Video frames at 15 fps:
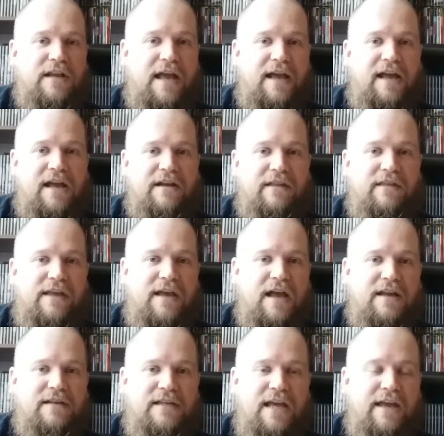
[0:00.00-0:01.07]
that kind of thing
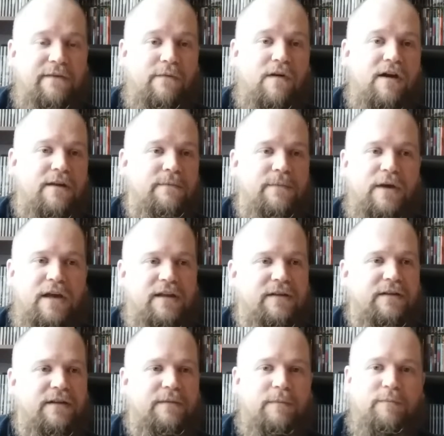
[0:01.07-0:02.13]
on day one, but
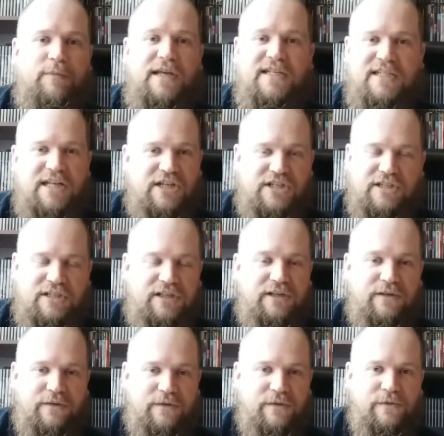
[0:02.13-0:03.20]
PlayStation
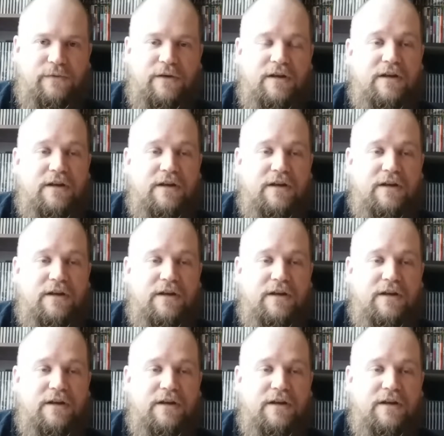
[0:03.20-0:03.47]
2.